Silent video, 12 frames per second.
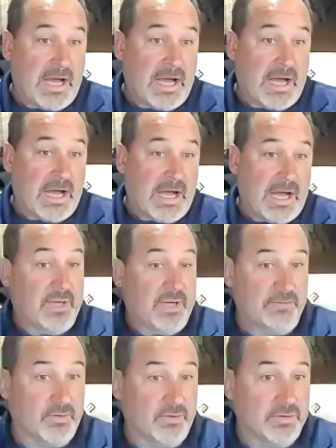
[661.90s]
It's not my
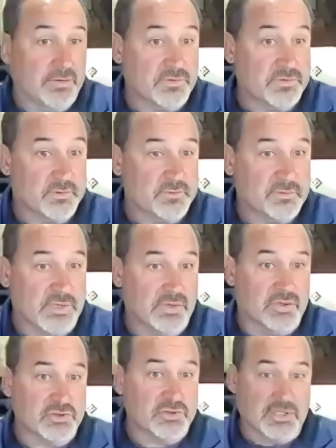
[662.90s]
preference
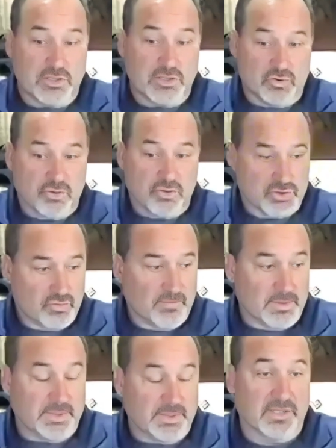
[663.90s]
because again, you're just
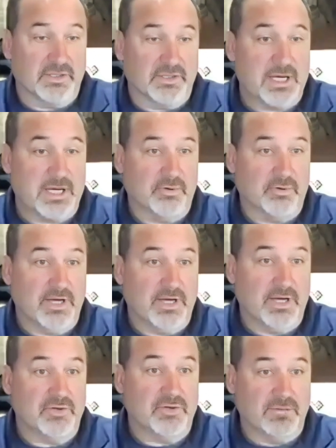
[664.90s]
dribbling on the top of the
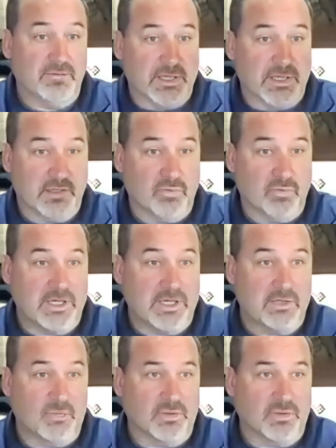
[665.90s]
ground. You've got to get rain
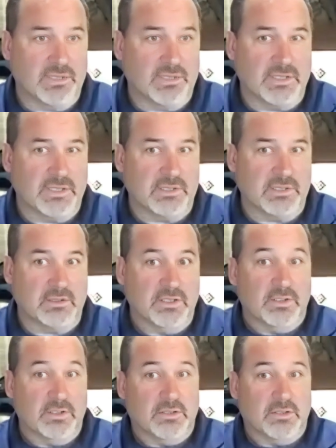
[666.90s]
to work it in.
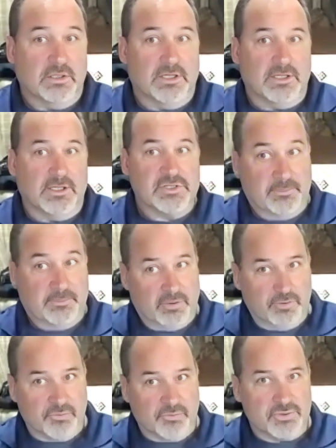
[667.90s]
Some of
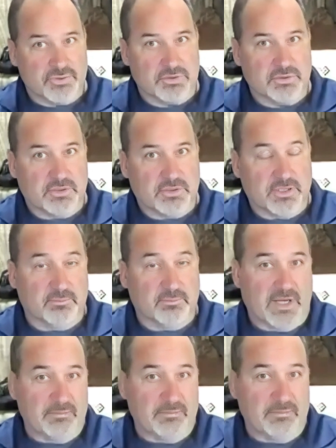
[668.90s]
those,
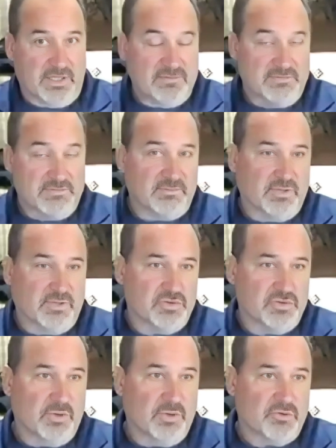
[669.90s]
I believe, some of
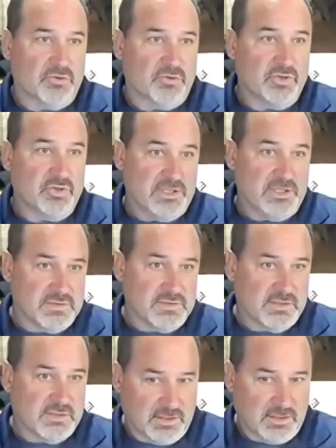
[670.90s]
those post machines
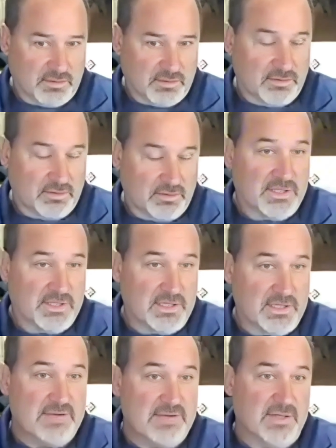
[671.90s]
can
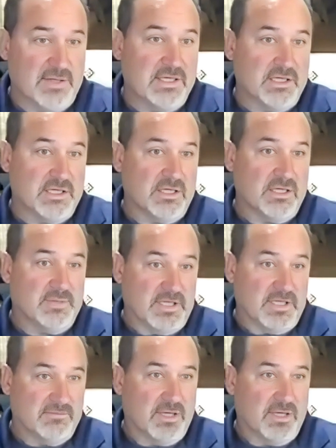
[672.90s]
knife that in. I mean,
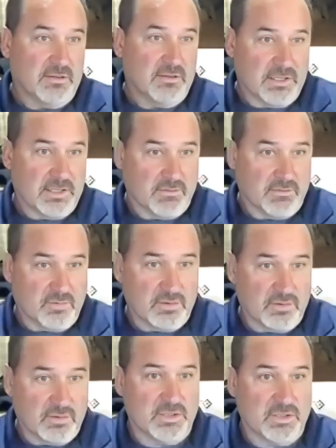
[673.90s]
they can
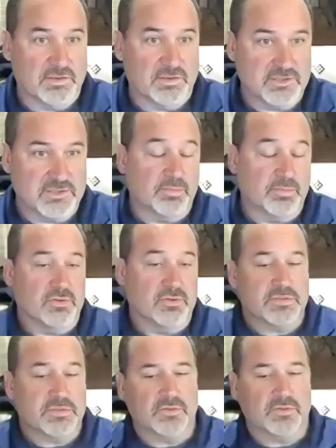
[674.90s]
run disc
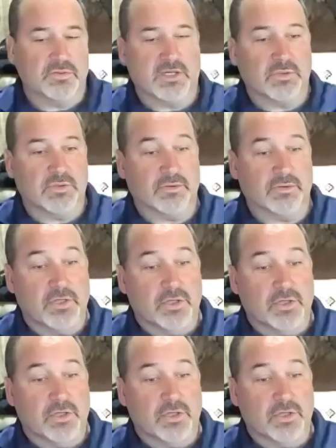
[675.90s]
openers to do that with.